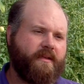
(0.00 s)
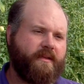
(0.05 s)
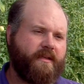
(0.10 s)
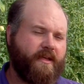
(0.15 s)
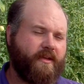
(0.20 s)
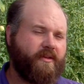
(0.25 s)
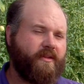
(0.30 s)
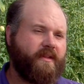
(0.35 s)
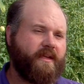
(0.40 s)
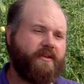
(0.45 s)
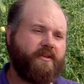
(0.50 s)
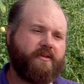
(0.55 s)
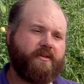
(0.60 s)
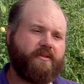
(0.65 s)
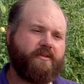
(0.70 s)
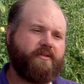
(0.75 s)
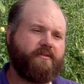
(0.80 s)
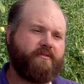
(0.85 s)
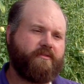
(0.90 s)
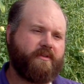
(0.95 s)
The other thing you
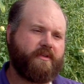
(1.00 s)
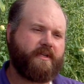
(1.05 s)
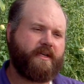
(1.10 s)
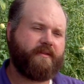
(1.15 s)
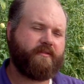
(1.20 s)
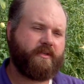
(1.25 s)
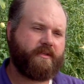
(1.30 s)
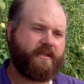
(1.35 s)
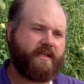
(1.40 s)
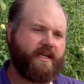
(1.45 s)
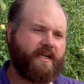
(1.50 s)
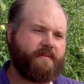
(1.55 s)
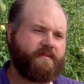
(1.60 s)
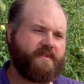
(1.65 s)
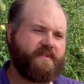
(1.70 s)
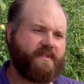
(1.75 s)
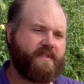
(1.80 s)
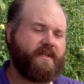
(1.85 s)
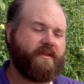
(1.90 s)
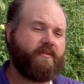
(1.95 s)
can do for cover
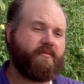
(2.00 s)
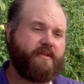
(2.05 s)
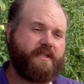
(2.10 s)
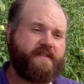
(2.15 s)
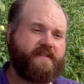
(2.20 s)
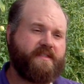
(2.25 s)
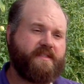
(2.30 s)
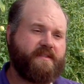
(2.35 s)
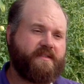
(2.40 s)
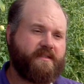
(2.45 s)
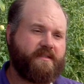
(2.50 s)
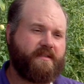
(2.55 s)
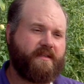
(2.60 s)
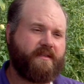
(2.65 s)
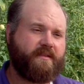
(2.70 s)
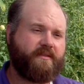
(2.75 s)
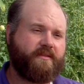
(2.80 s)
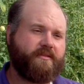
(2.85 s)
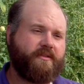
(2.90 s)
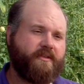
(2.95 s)
crops is in a three-season
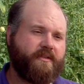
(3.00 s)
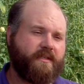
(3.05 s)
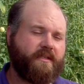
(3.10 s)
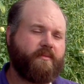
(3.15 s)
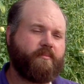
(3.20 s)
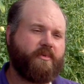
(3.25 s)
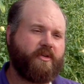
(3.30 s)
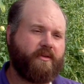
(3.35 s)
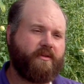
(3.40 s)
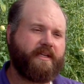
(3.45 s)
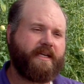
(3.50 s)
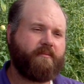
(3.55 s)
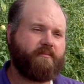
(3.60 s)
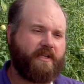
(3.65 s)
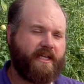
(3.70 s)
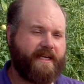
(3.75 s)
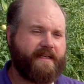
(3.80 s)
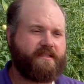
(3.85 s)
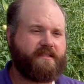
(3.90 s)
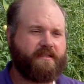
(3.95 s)
tunnel, you're going to pull that
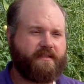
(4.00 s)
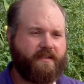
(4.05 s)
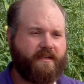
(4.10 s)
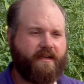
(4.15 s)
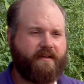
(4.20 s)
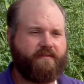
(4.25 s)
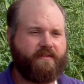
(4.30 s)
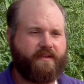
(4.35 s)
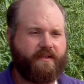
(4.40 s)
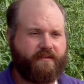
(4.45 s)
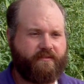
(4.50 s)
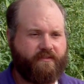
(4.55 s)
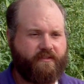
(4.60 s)
plastic off in the